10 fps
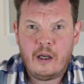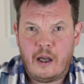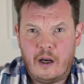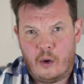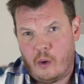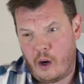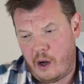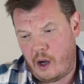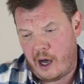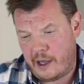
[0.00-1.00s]
You know,
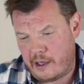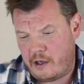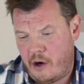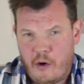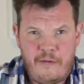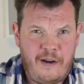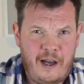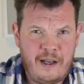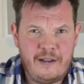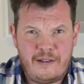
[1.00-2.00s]
I
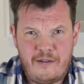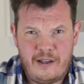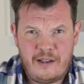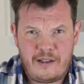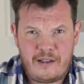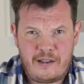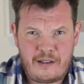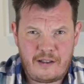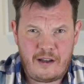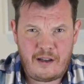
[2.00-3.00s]
corovaned
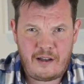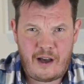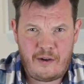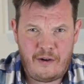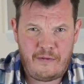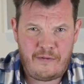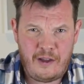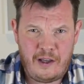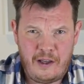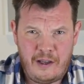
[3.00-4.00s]
this out of
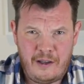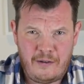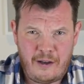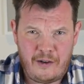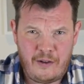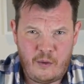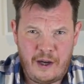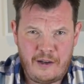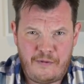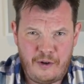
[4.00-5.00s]
the out of the
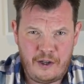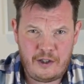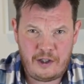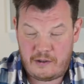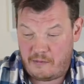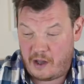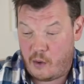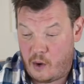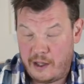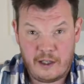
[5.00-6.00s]
wine fridge a
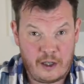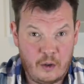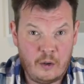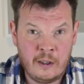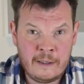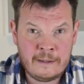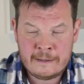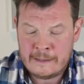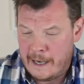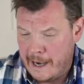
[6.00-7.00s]
while ago.
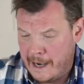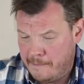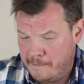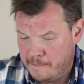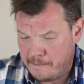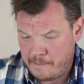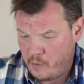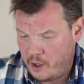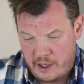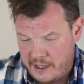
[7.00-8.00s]
Um,
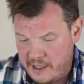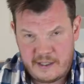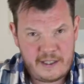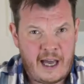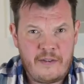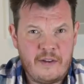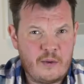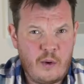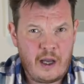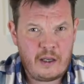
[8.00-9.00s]
you need to decant this
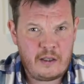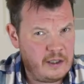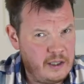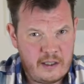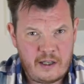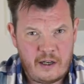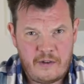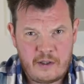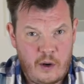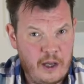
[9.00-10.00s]
wine. You need to serve
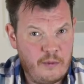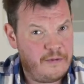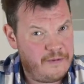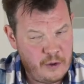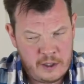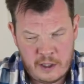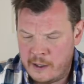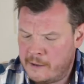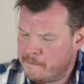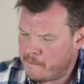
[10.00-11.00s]
this wine with food.
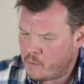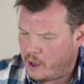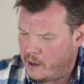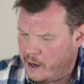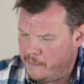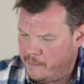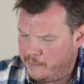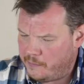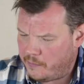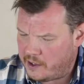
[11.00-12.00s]

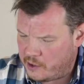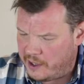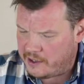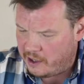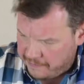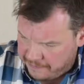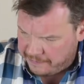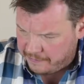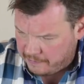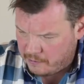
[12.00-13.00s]
Um, it's quite a
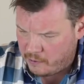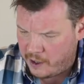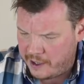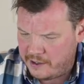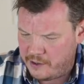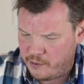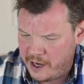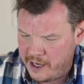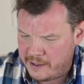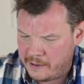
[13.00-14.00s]
tough wine to
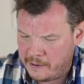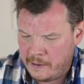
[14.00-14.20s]
rate.